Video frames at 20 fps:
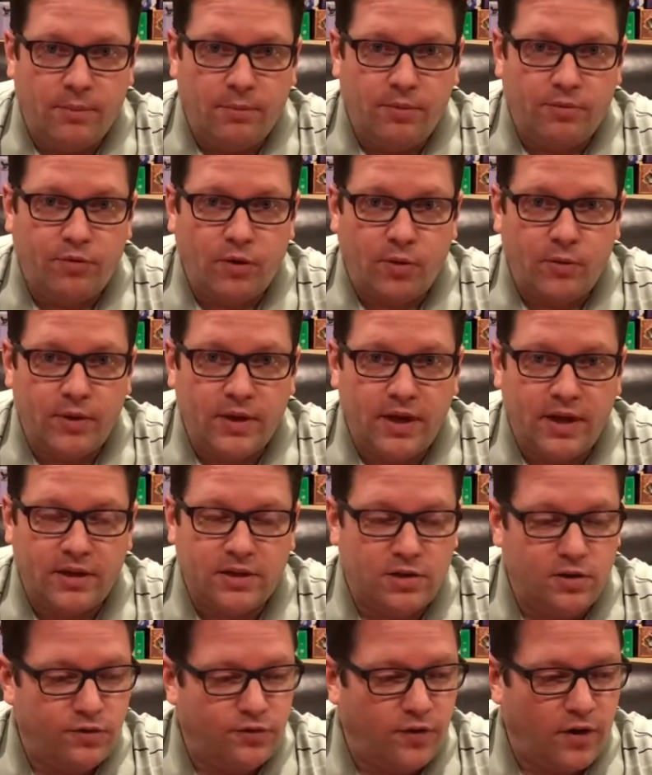Before we
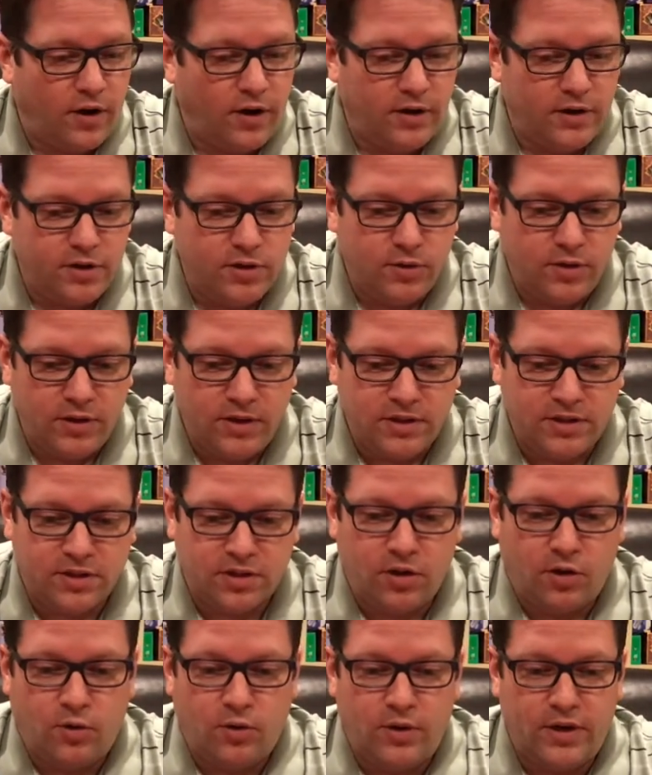get too far into it, let's
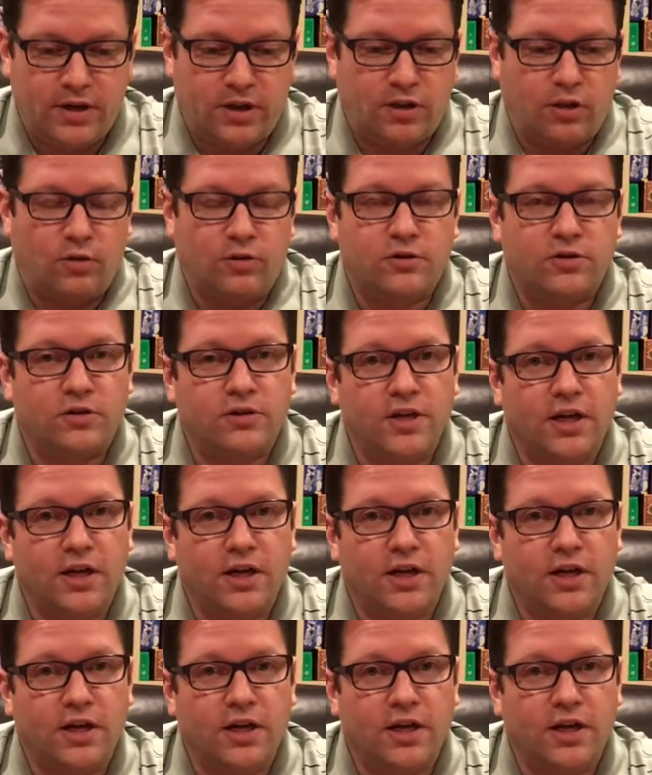go in closer,